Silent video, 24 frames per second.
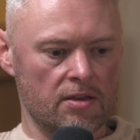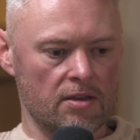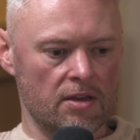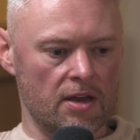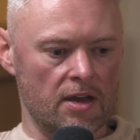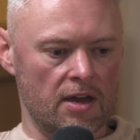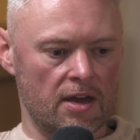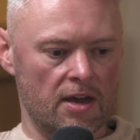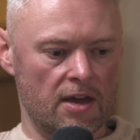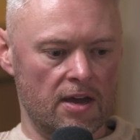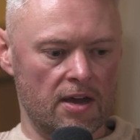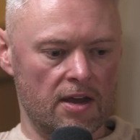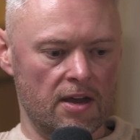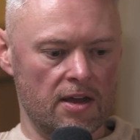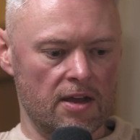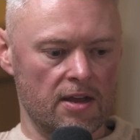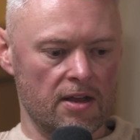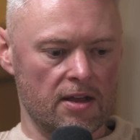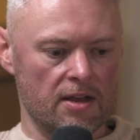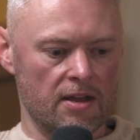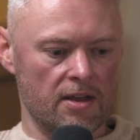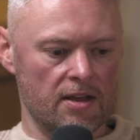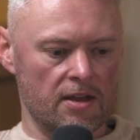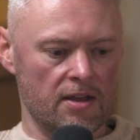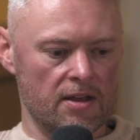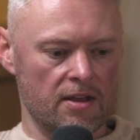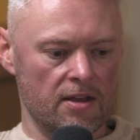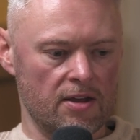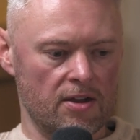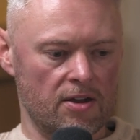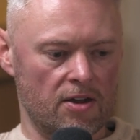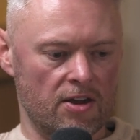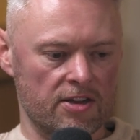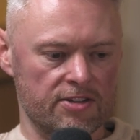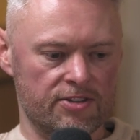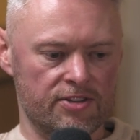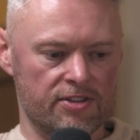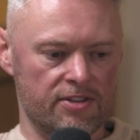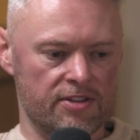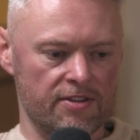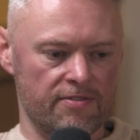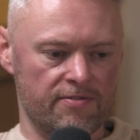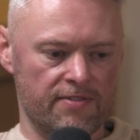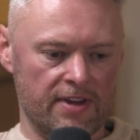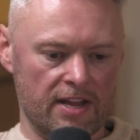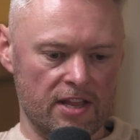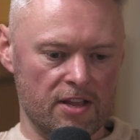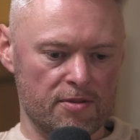I
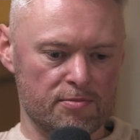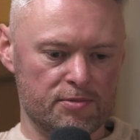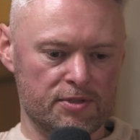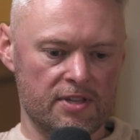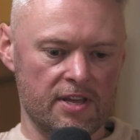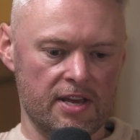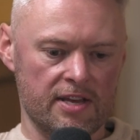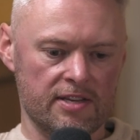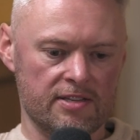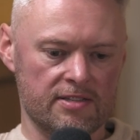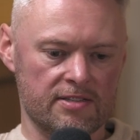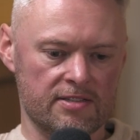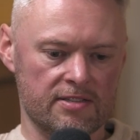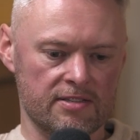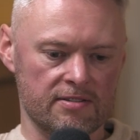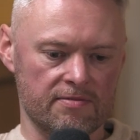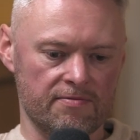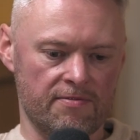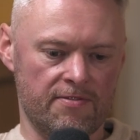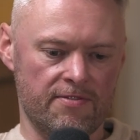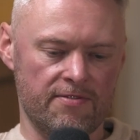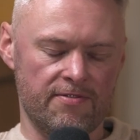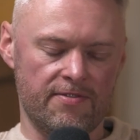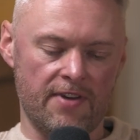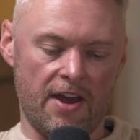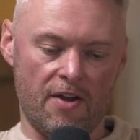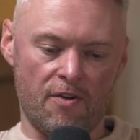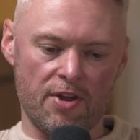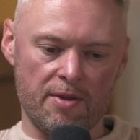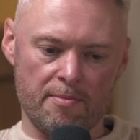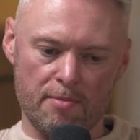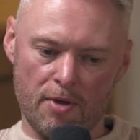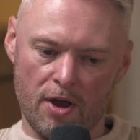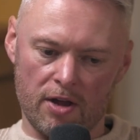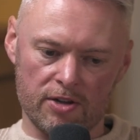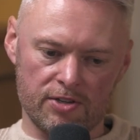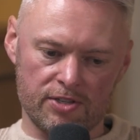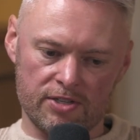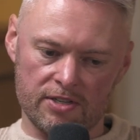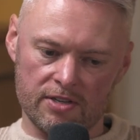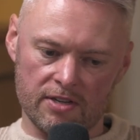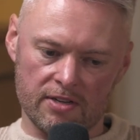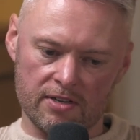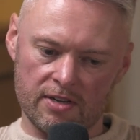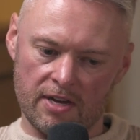developed this very much